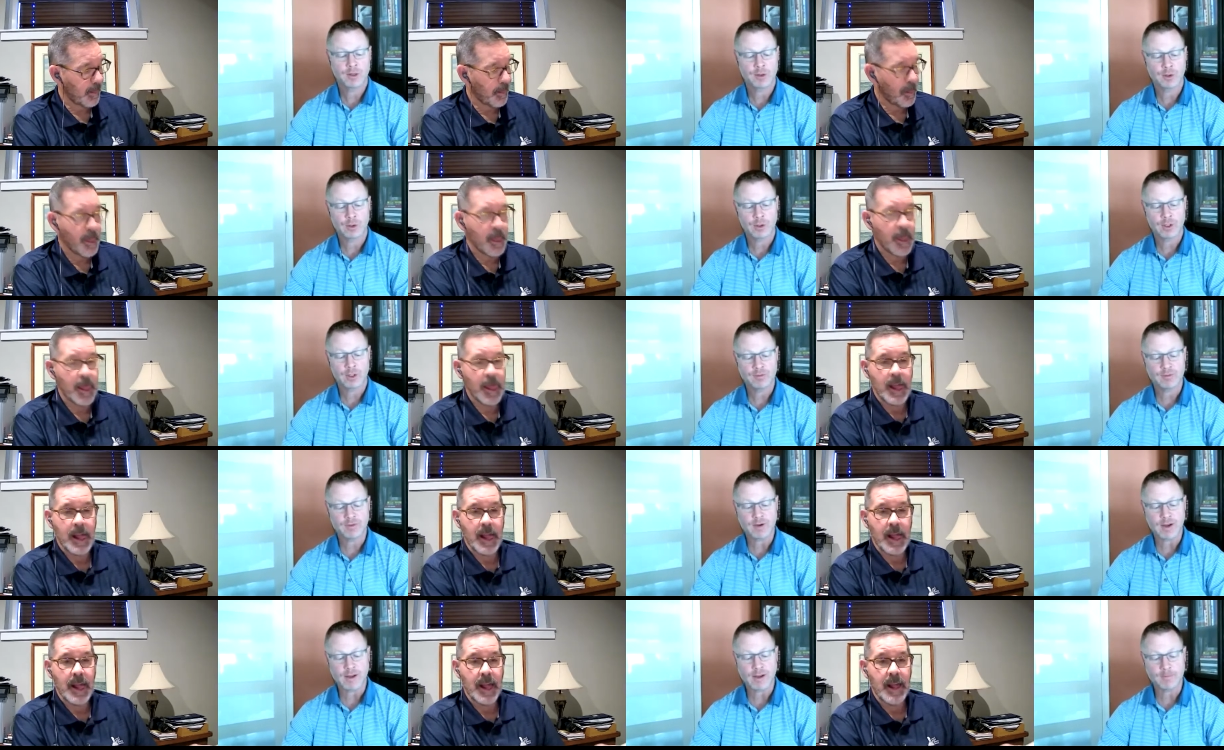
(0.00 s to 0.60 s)

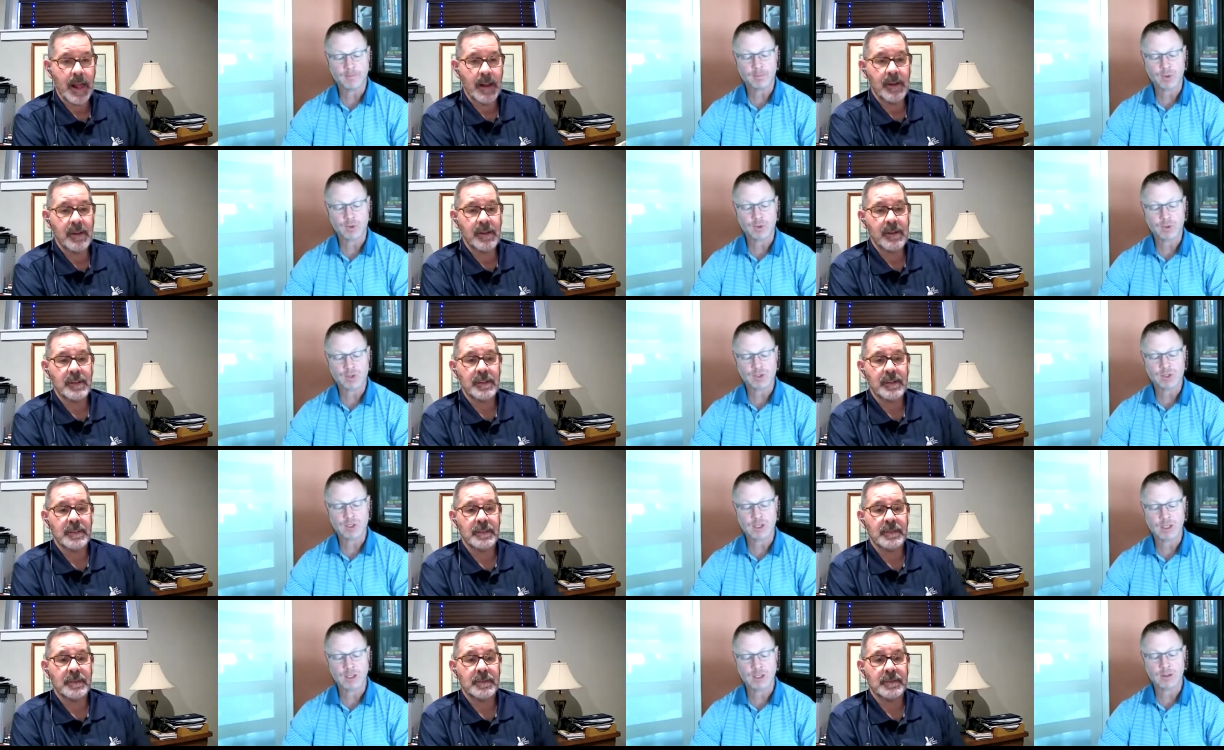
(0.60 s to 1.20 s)
Speaker 1: 35%
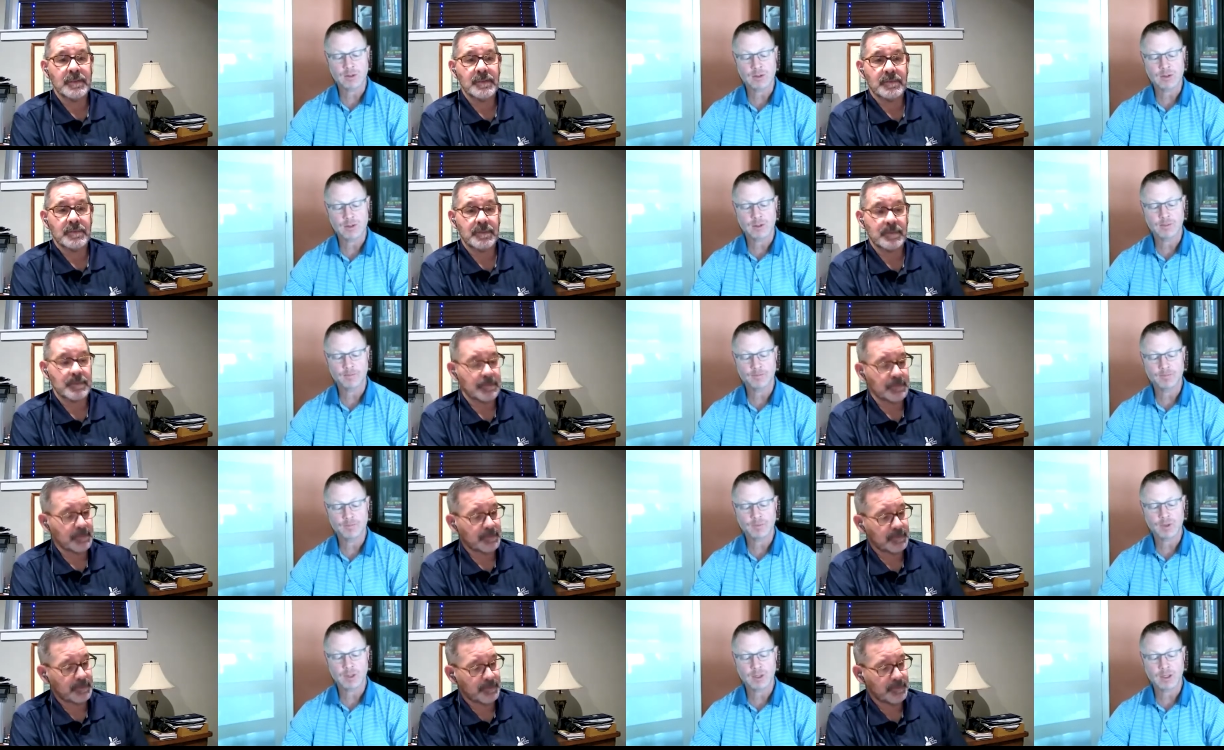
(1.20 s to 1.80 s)

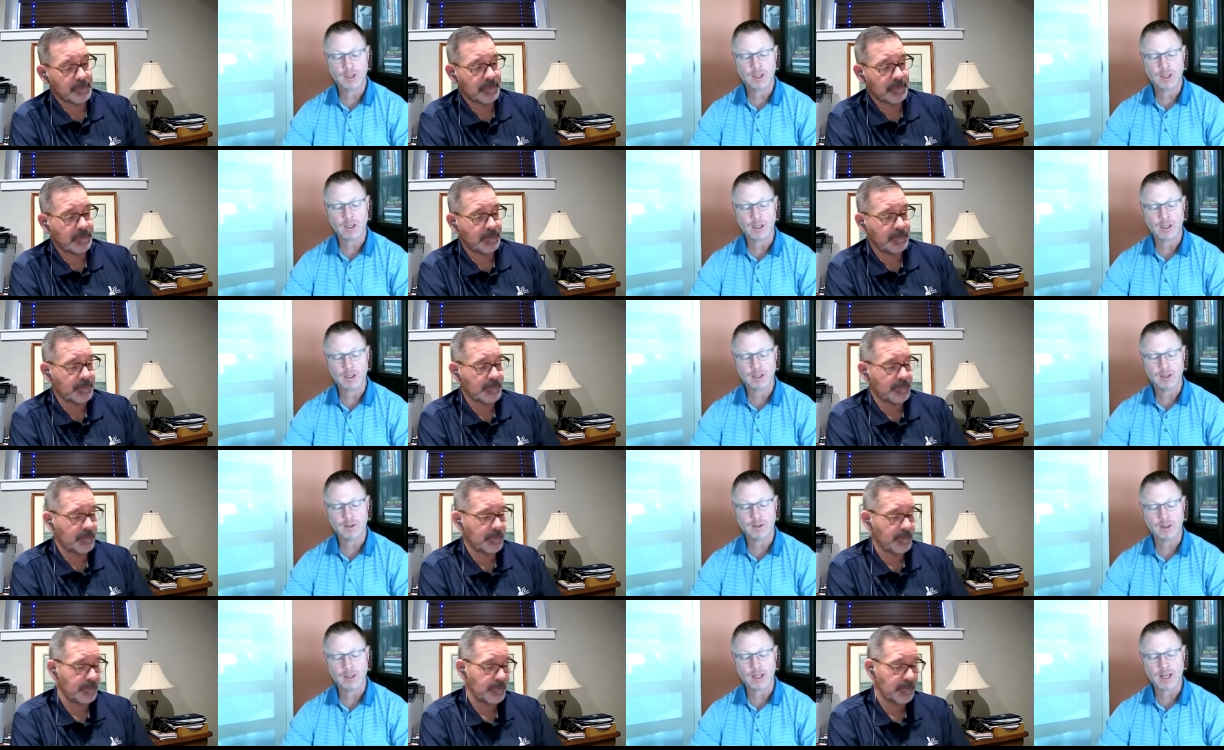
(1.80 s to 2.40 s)
uh, mm.
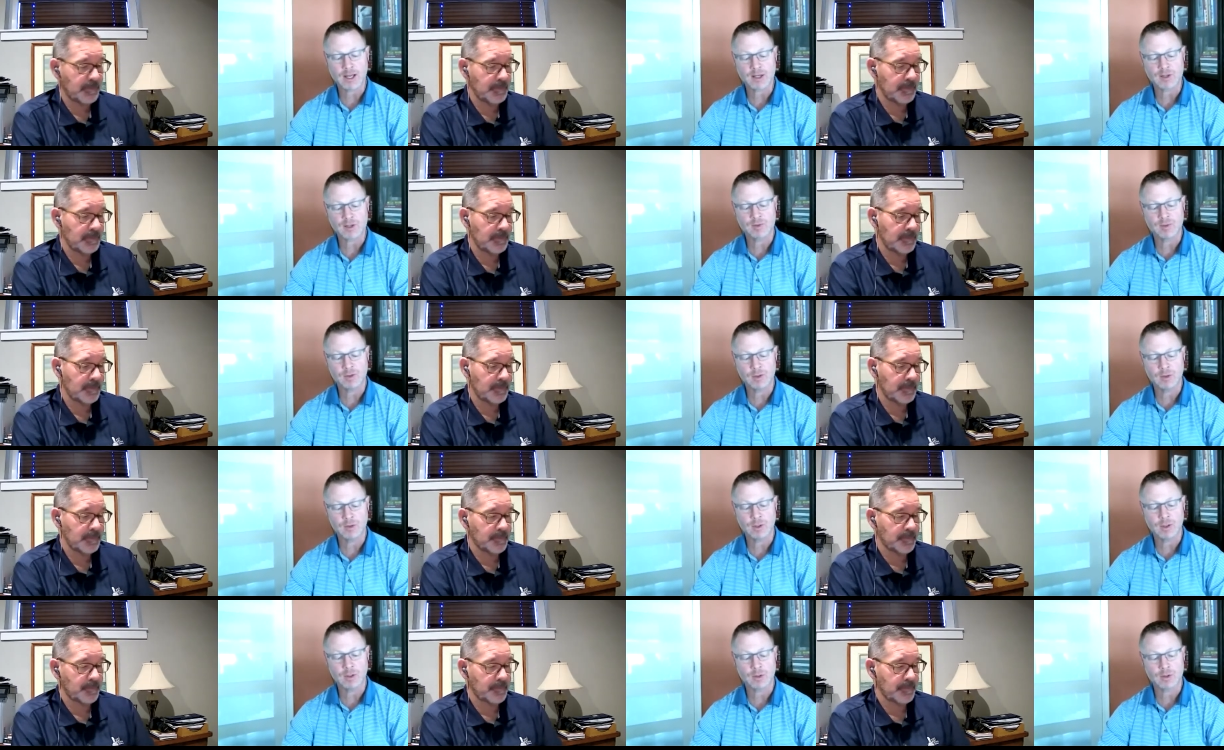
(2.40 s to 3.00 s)
uh, in the last
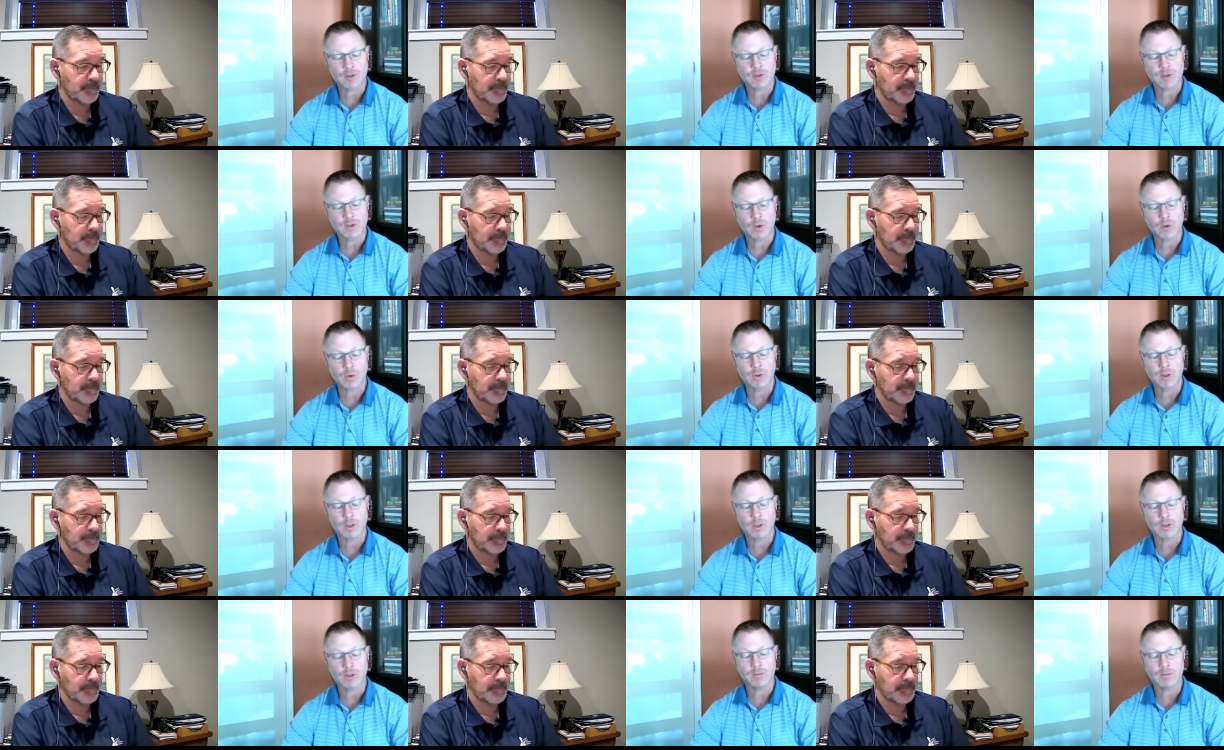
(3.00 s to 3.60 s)
few years,
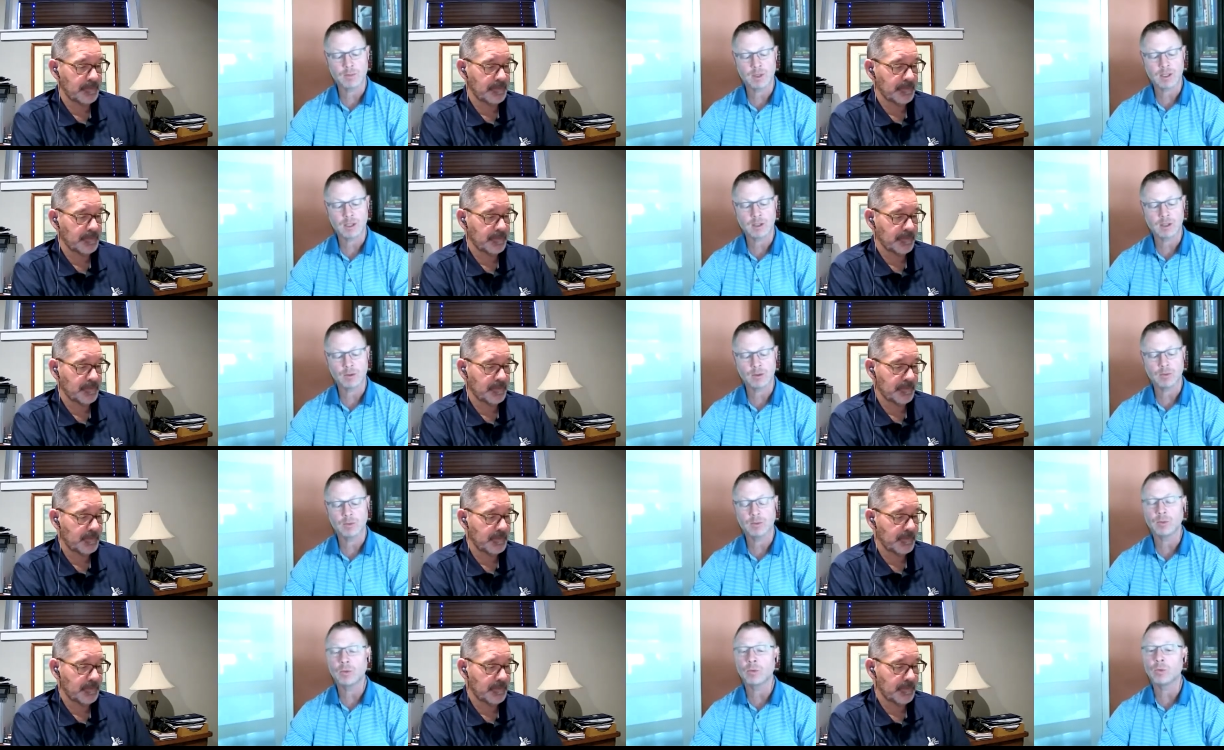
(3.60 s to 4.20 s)
according to
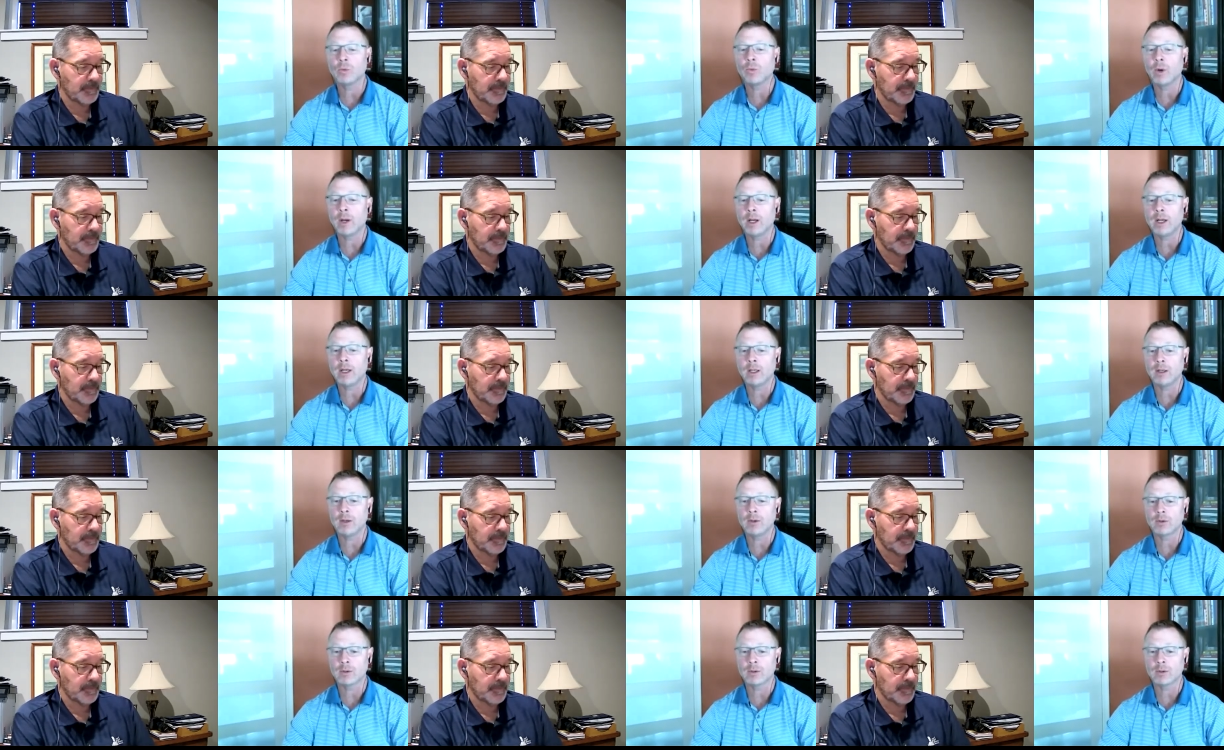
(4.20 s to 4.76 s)
many radio